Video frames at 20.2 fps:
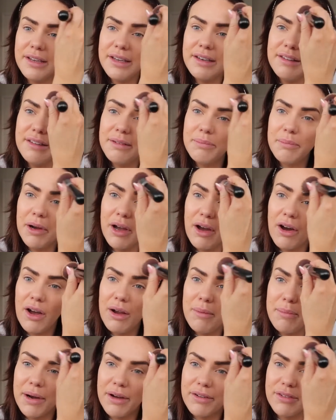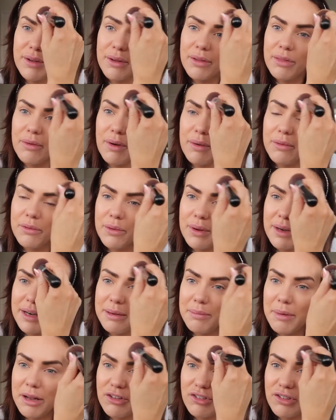tinted my eyebrows, so I thought I would
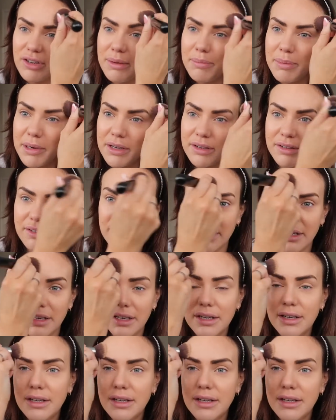quickly mention it because